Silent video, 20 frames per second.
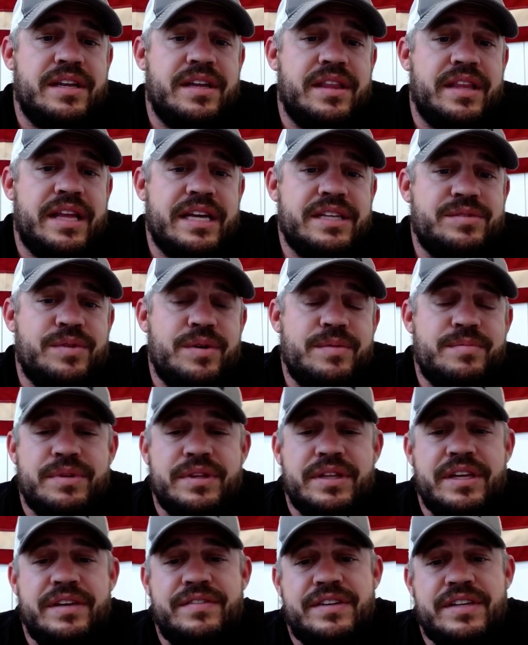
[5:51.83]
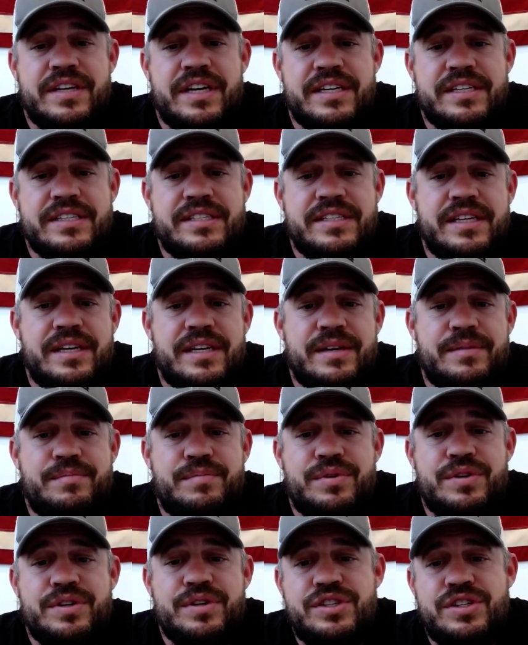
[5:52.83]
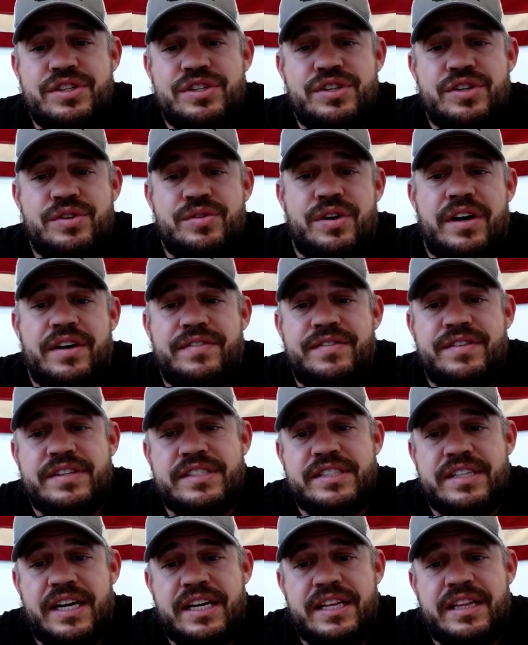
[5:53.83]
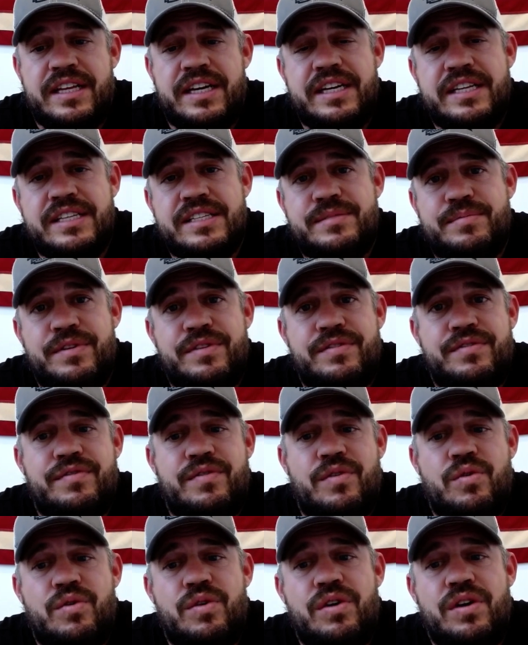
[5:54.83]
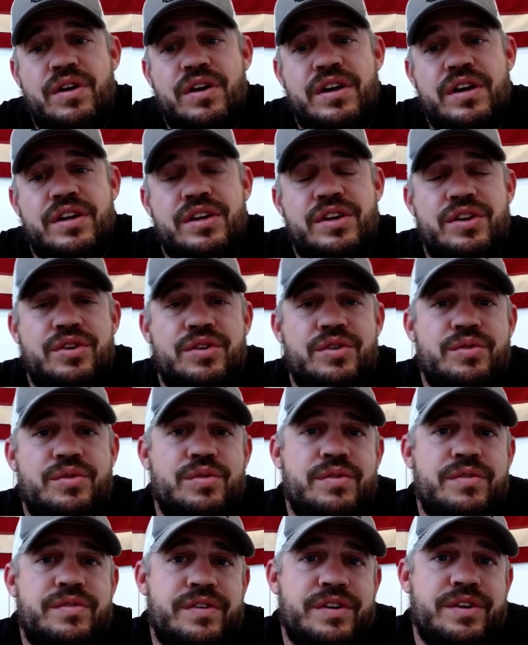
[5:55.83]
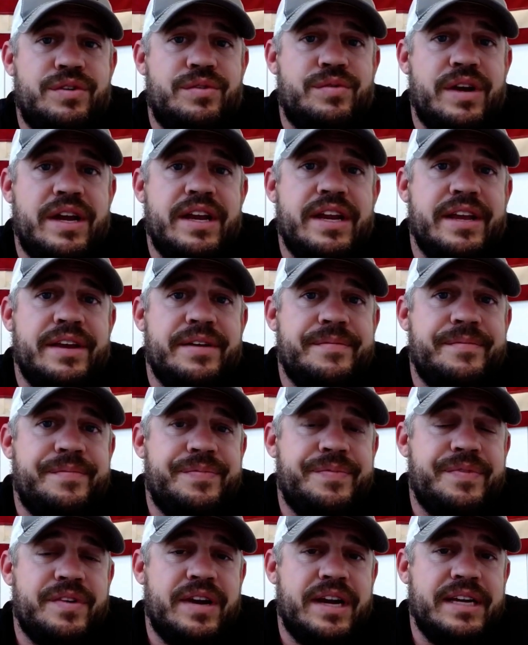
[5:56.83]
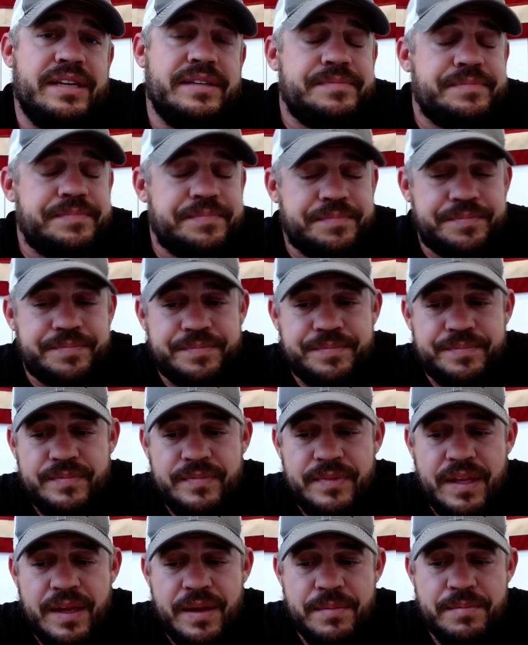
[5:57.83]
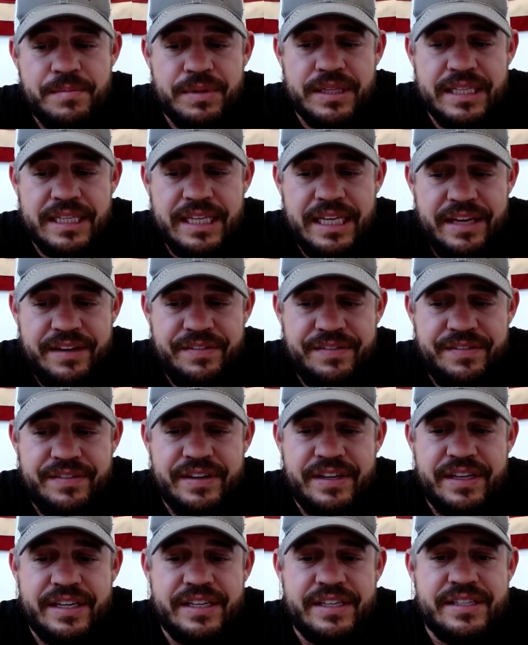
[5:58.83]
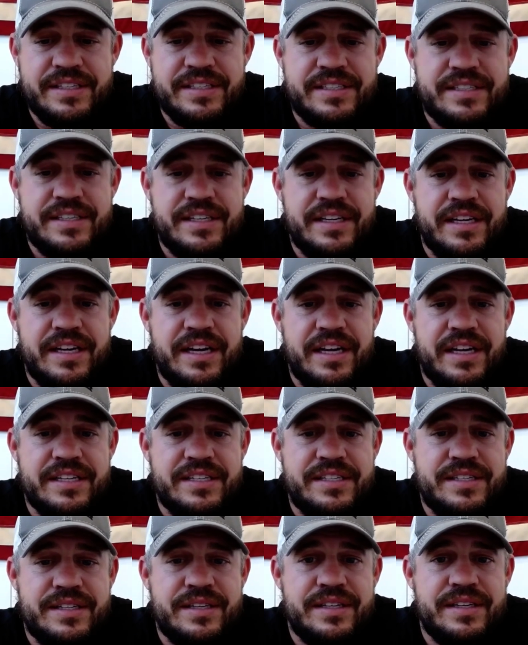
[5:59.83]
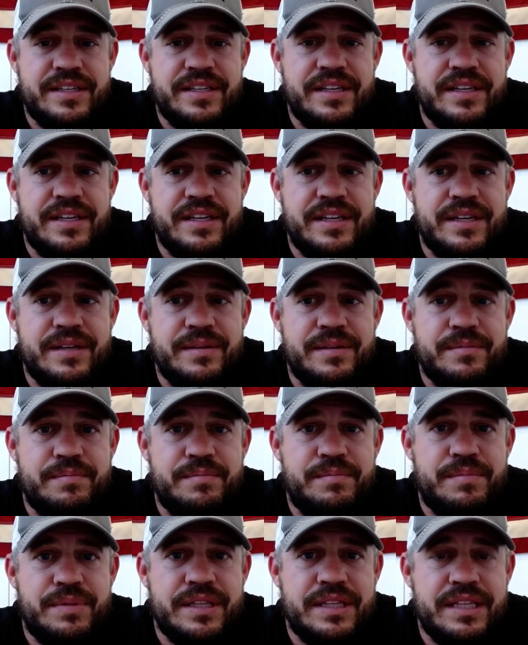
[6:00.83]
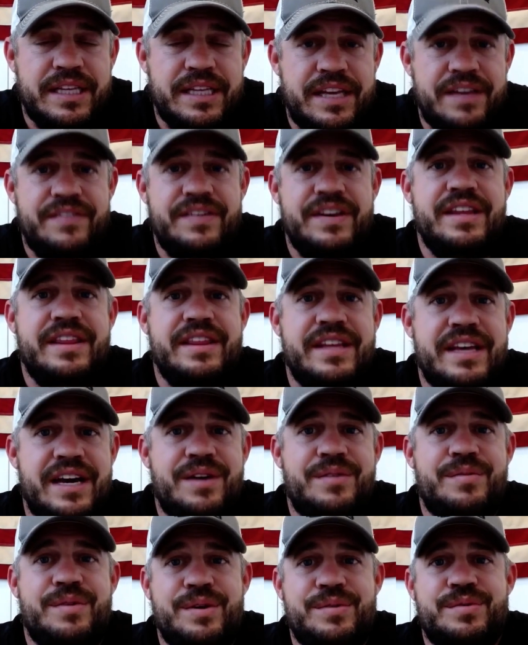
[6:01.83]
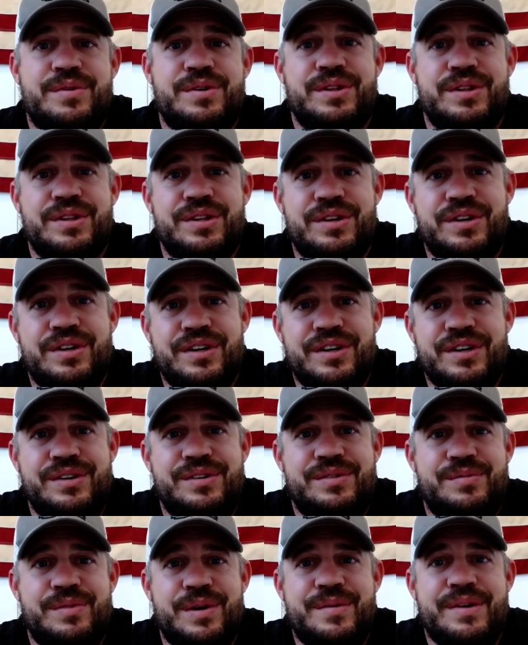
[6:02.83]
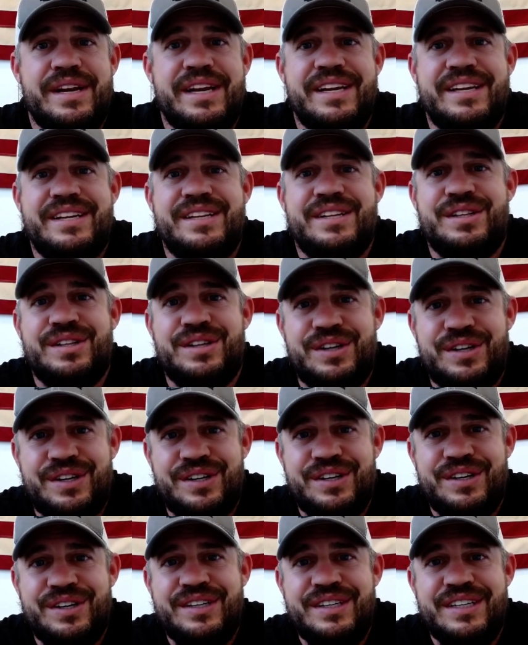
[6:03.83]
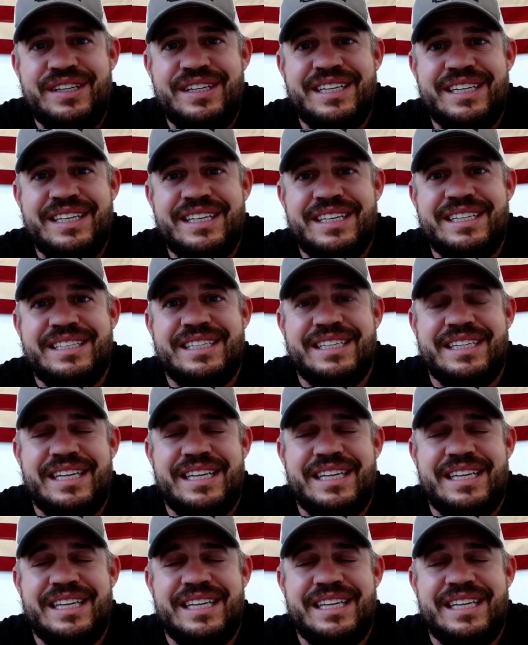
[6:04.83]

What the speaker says: That's what belief does. It pushes you off the sidelines before you feel ready, right? Belief is us believing that we will learn what we need to learn to